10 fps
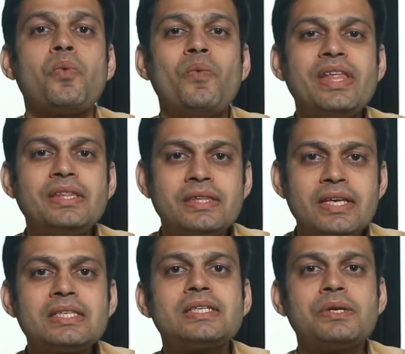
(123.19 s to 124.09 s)
when
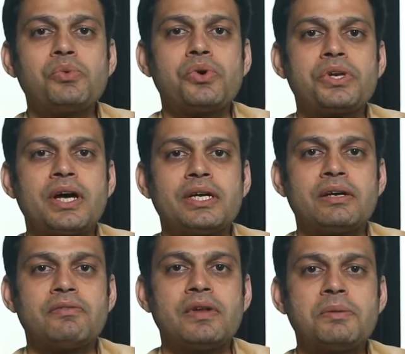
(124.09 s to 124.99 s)
this pneumonia
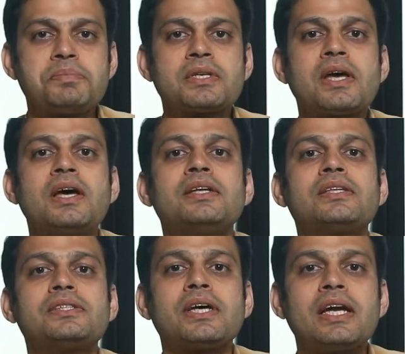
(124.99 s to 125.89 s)
develops,
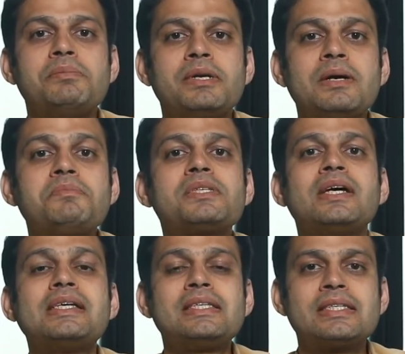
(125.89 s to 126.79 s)
the child becomes
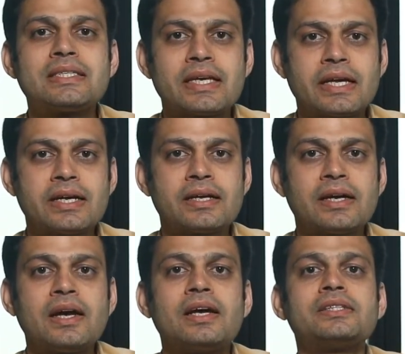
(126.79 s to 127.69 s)
sick,
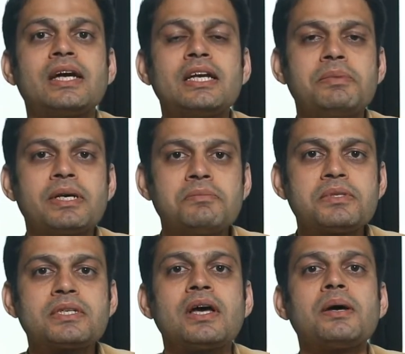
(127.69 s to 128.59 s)
child
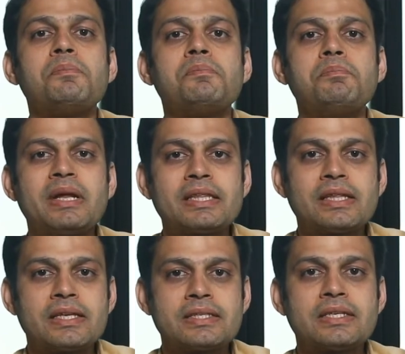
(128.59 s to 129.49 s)
becomes
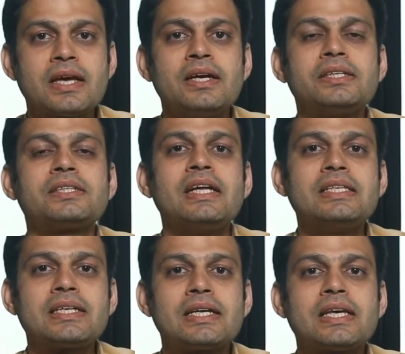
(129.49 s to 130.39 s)
breathless, child
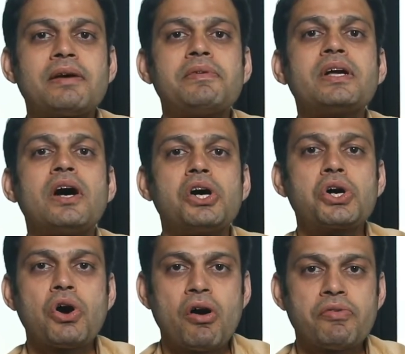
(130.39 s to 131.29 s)
starts
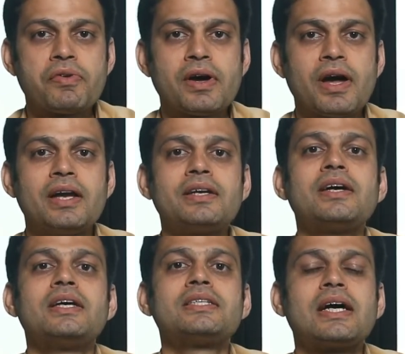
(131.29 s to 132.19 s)
having cough and
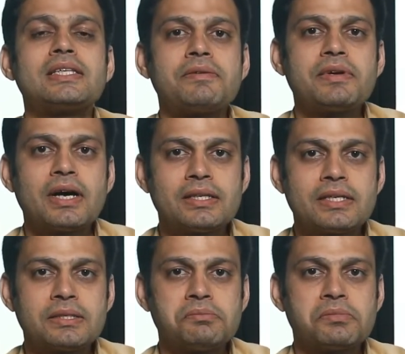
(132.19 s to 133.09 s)
starts having other
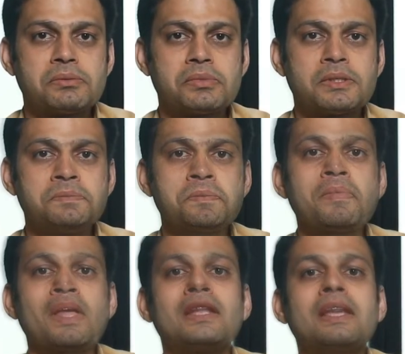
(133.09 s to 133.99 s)
symptoms.
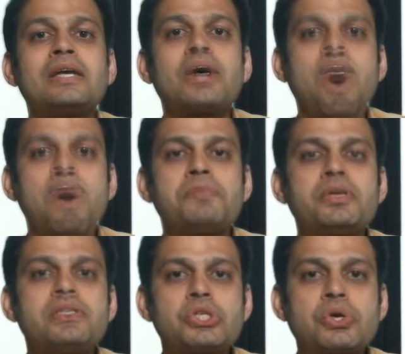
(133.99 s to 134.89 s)
Like
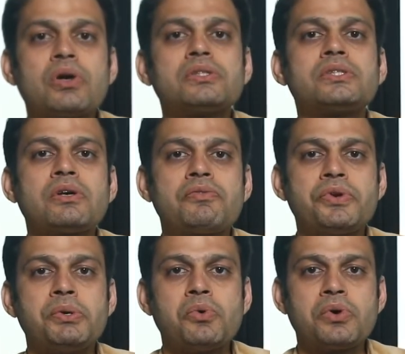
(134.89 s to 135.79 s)
commonest causes of
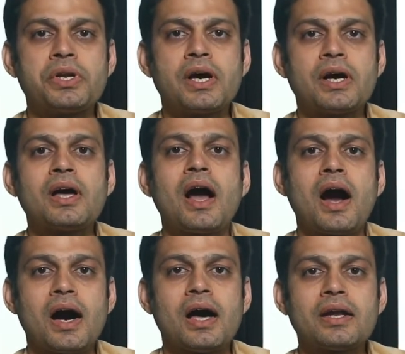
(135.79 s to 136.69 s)
pneumonia
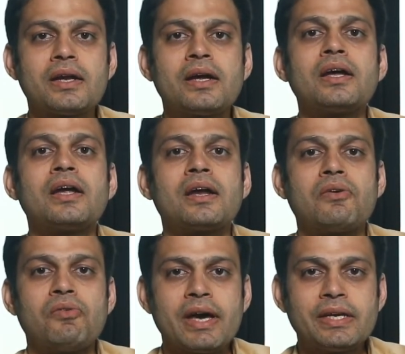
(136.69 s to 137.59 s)
are
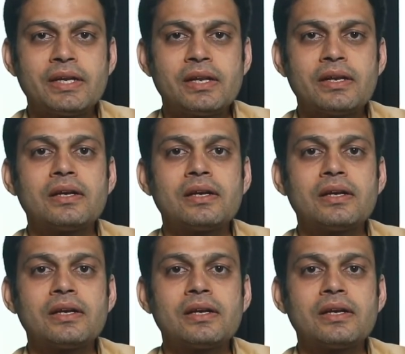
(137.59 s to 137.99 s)
viral,